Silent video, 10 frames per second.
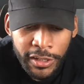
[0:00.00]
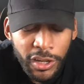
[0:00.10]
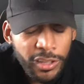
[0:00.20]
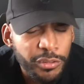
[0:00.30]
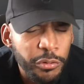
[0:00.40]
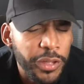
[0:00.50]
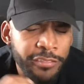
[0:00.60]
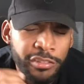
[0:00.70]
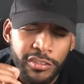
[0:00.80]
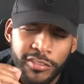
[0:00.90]
also
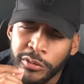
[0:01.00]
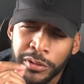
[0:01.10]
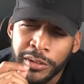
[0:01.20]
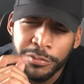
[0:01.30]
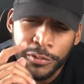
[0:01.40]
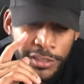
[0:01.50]
have a story for